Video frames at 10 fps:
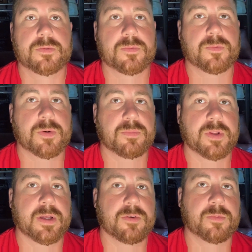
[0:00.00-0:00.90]
one
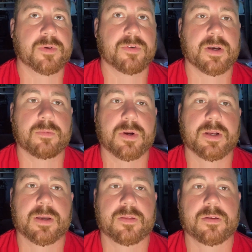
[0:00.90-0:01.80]
planet will be
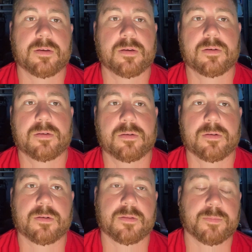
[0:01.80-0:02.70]
vibrating in the
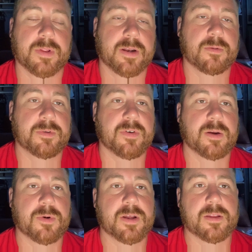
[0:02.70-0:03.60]
planet will be
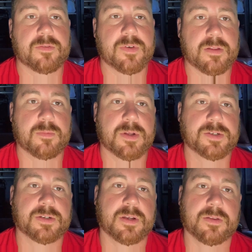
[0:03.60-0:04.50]
vibrating in the fifth
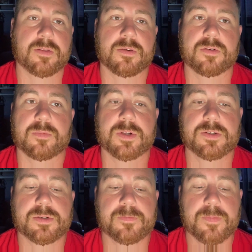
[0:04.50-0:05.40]
dimension and the third
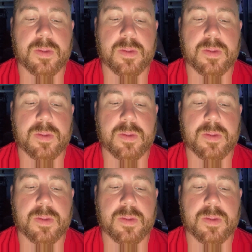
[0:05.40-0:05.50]
dimension.